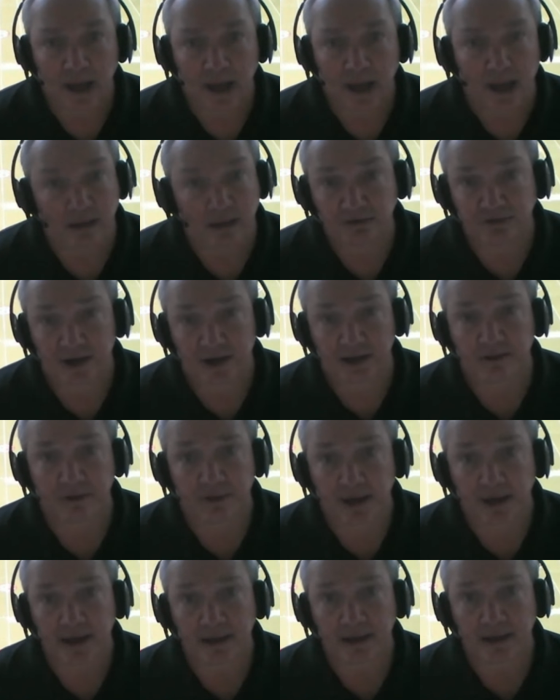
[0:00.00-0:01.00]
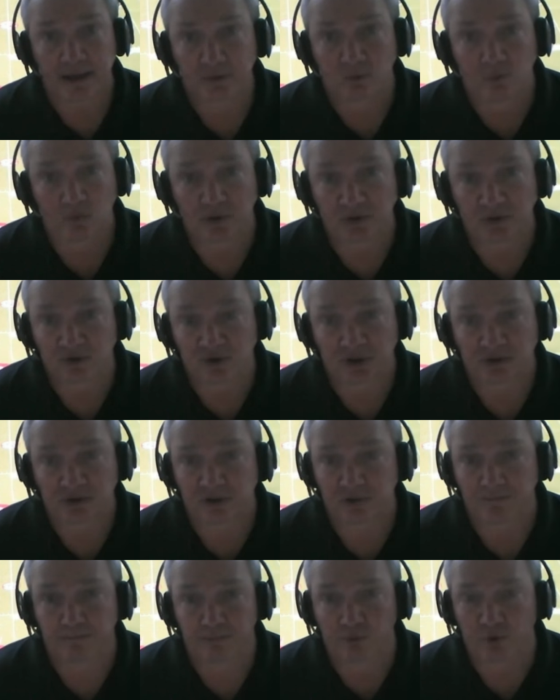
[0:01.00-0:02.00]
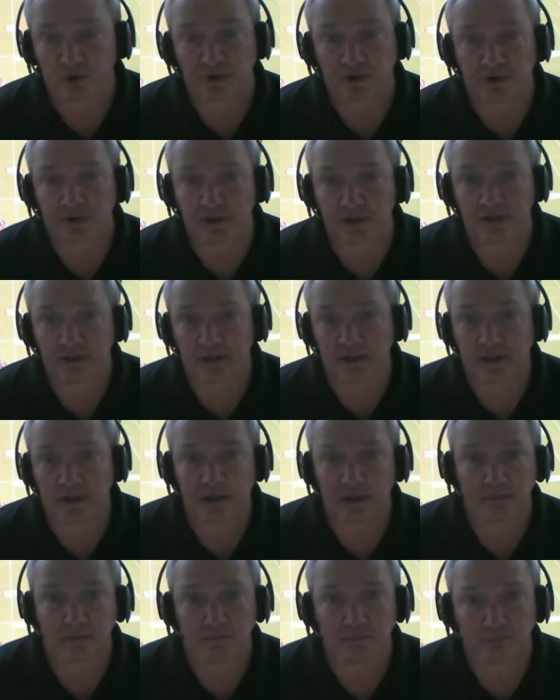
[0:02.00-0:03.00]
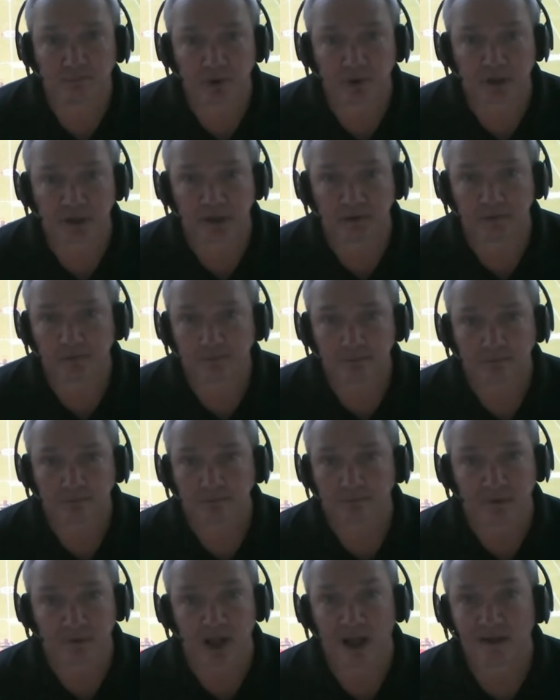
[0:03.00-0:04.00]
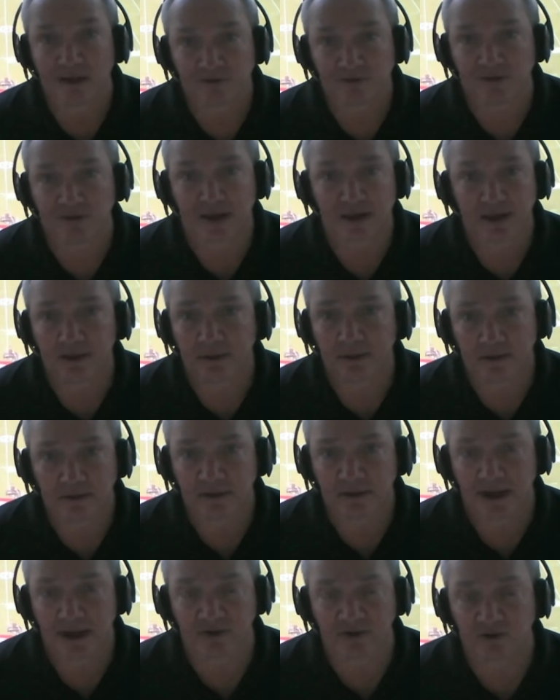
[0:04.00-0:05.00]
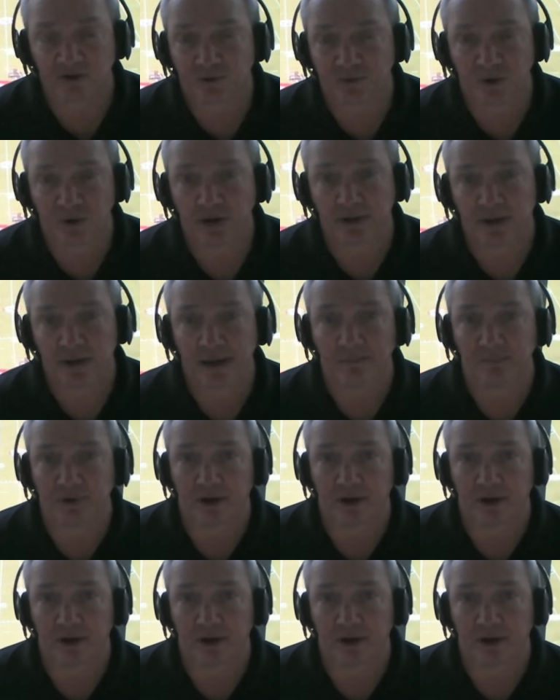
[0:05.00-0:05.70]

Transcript: Outside of that, it was just a pretty blasé kind of spring game.